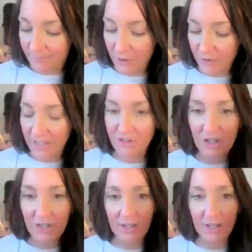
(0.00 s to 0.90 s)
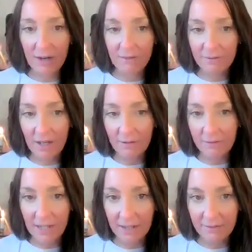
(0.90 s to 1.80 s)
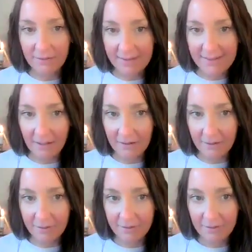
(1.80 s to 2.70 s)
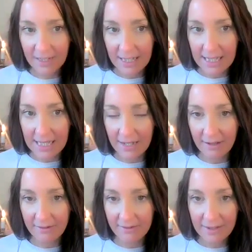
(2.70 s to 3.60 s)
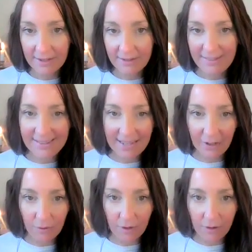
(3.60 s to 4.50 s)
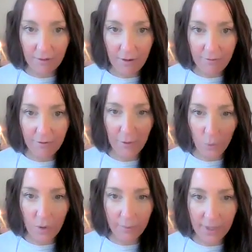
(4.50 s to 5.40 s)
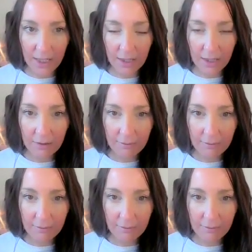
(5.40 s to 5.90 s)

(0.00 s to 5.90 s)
of life itself in there, the sacral for the woman,